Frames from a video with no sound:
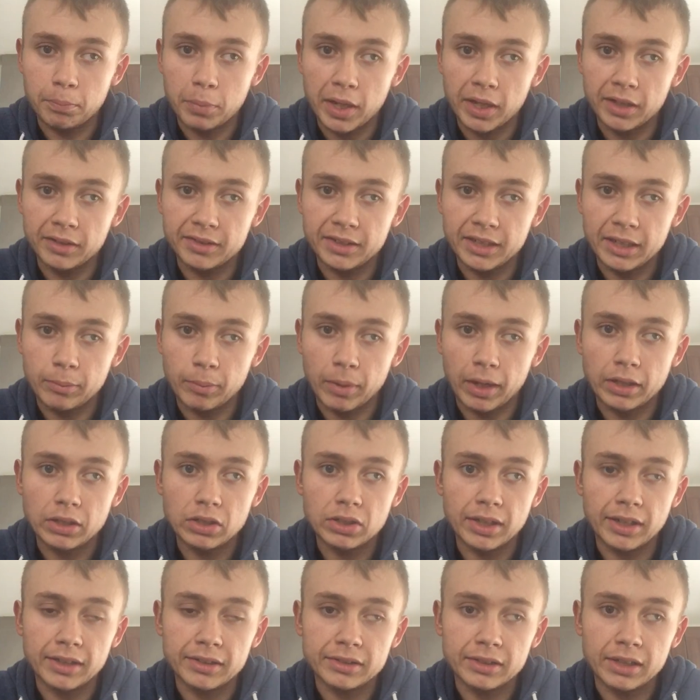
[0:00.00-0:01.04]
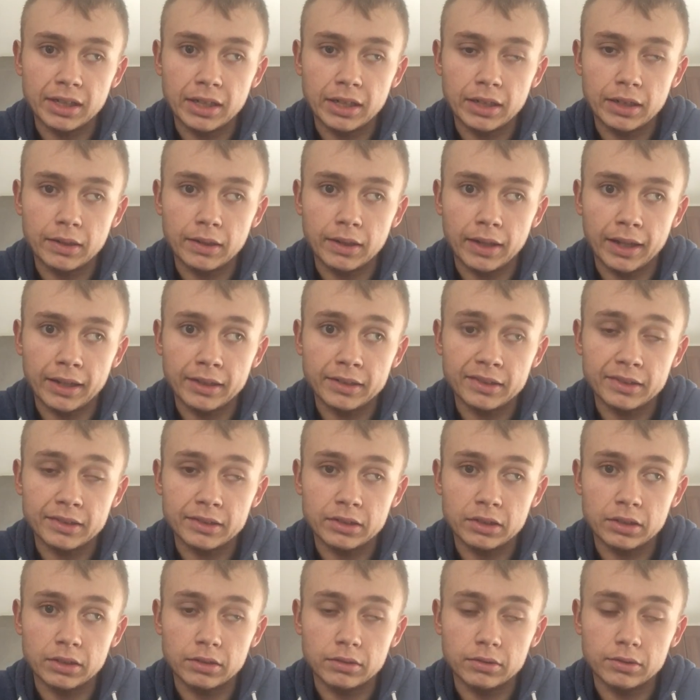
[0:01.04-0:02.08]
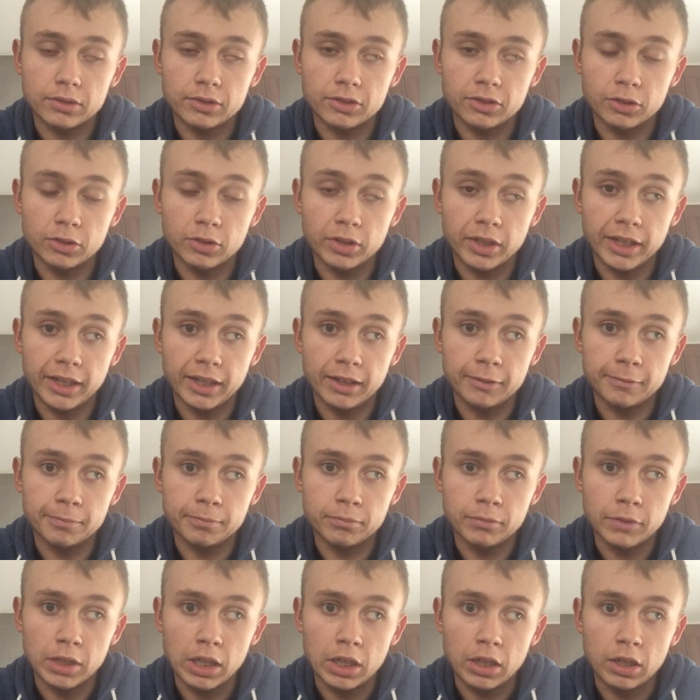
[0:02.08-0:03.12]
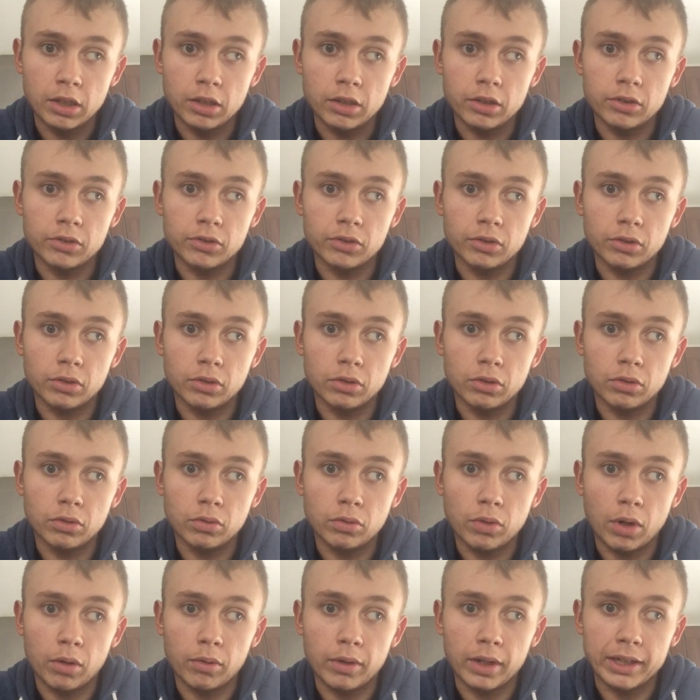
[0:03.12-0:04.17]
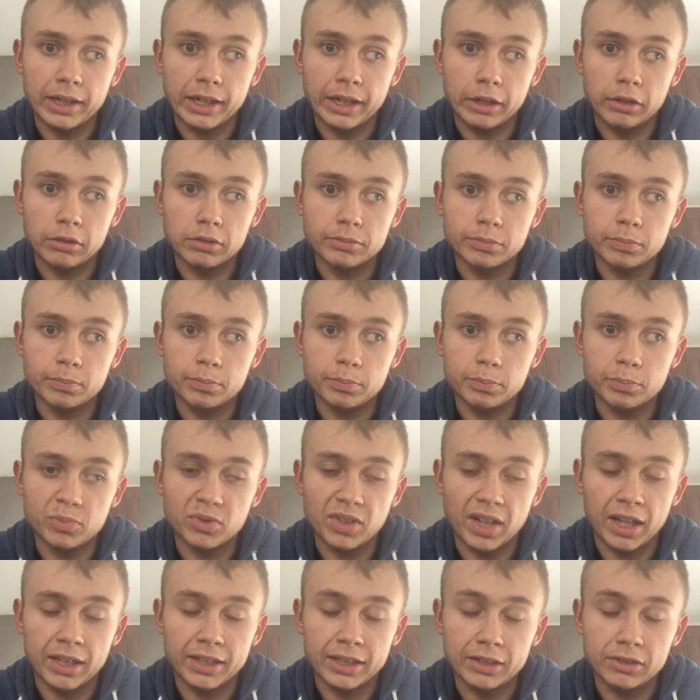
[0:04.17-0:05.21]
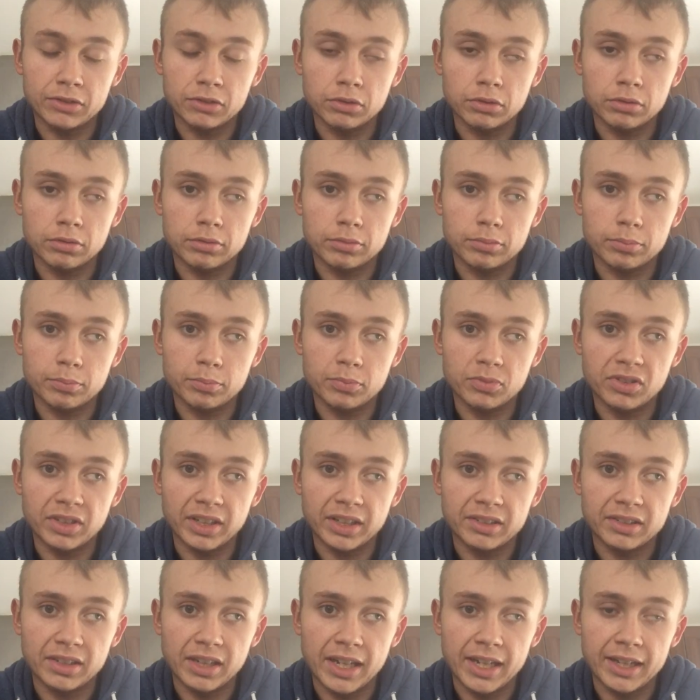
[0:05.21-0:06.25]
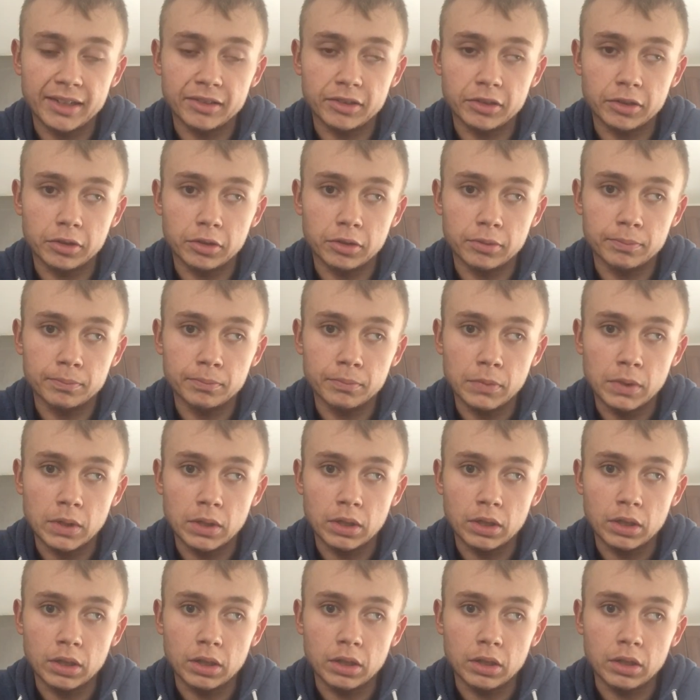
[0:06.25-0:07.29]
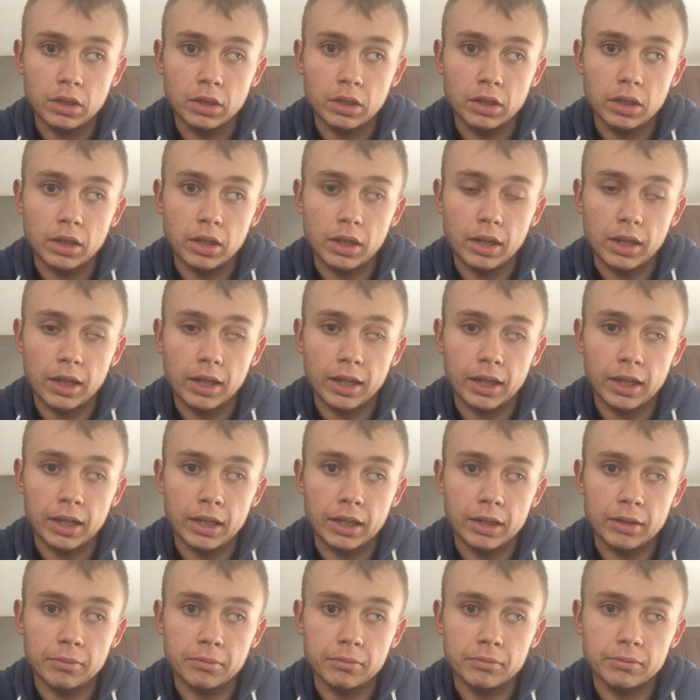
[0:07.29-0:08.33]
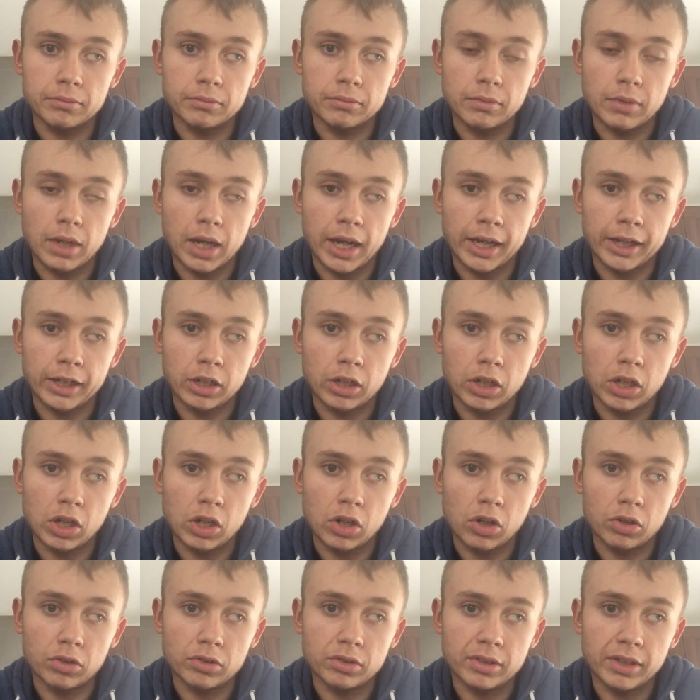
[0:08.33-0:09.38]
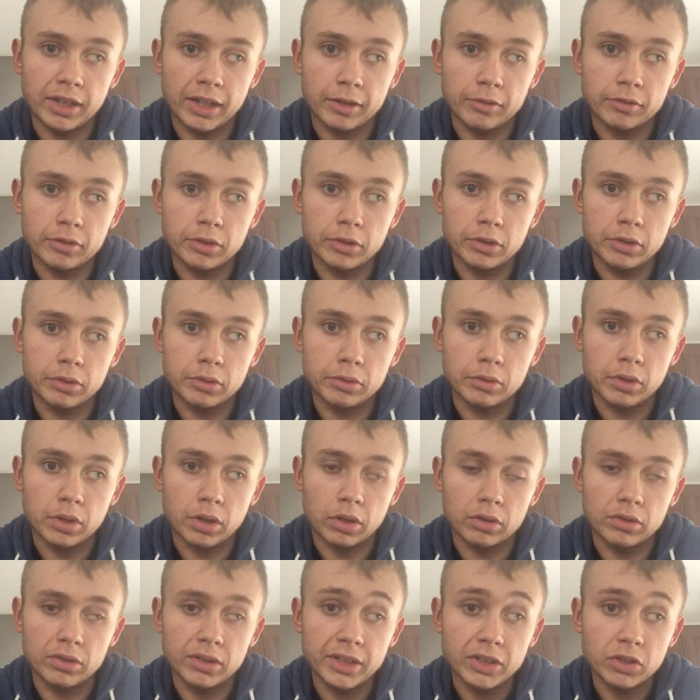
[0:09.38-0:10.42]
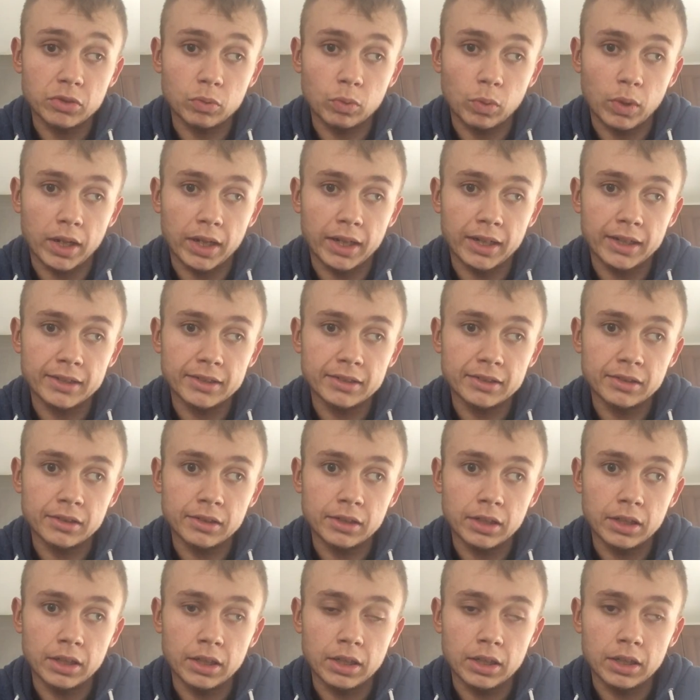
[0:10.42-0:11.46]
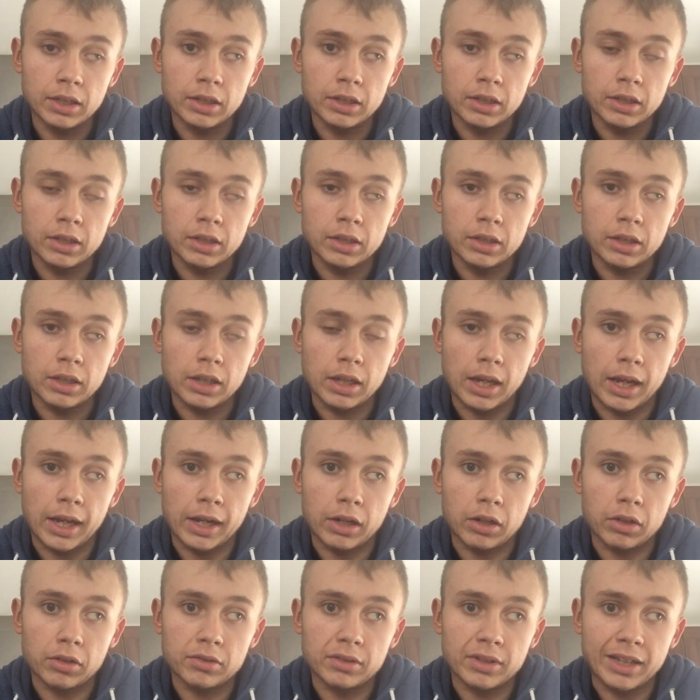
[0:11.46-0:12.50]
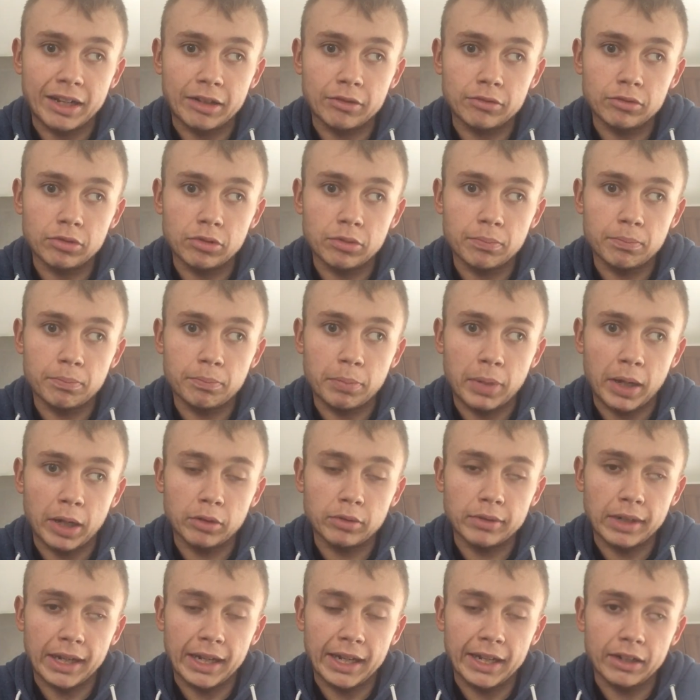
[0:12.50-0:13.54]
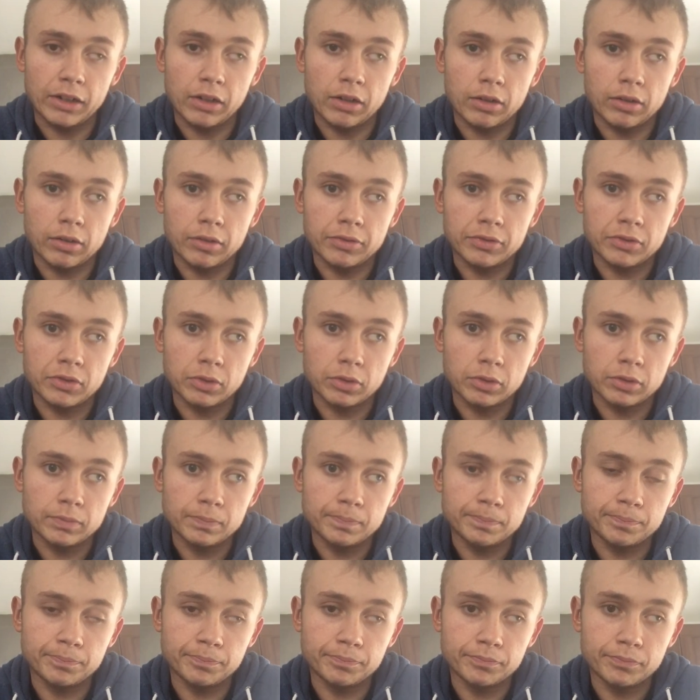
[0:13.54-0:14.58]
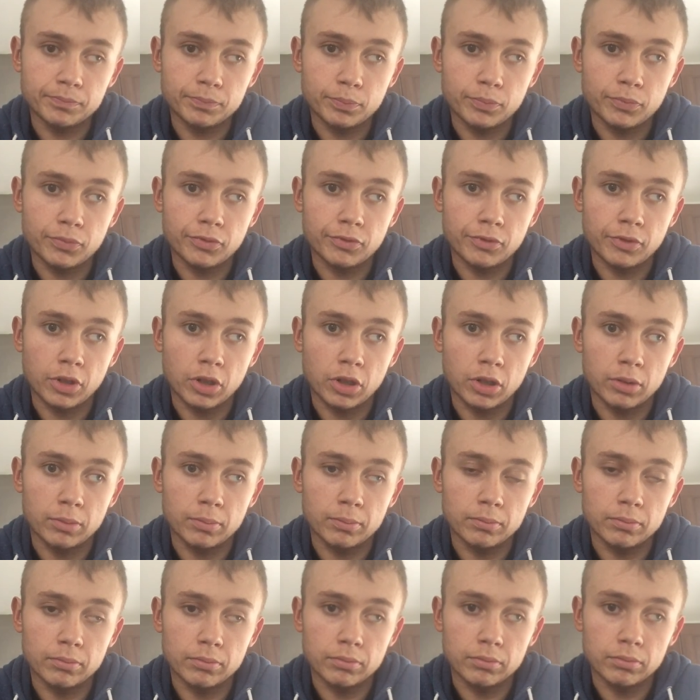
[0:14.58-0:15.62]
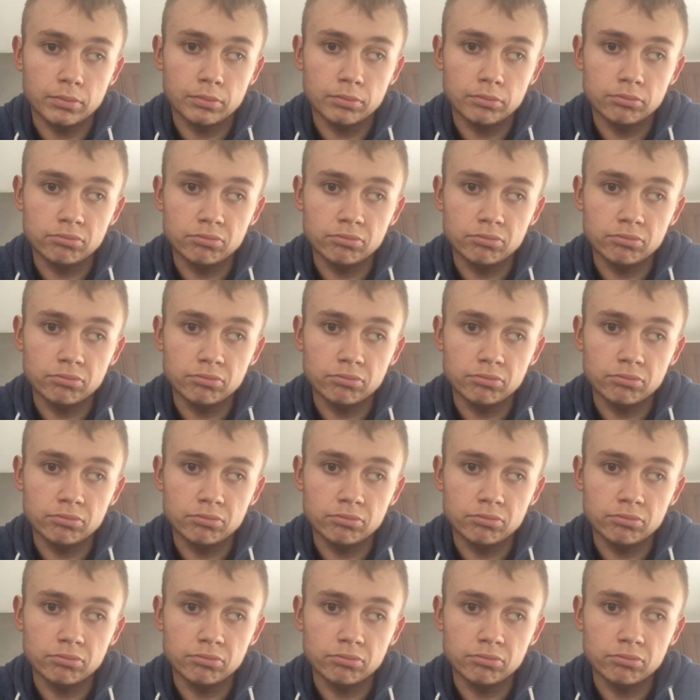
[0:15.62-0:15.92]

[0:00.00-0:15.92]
PC in Manchester last Sunday. So what now? Saturday, so 6 days ago. I got down to, condition wise, I got down to about 8.5 stone from,